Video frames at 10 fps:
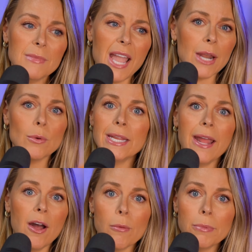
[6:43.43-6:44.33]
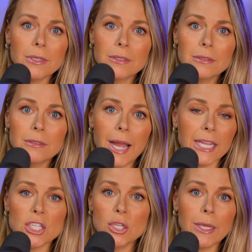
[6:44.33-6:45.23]
I don't need help. I
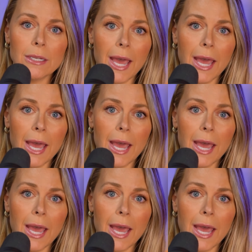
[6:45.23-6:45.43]
can do it.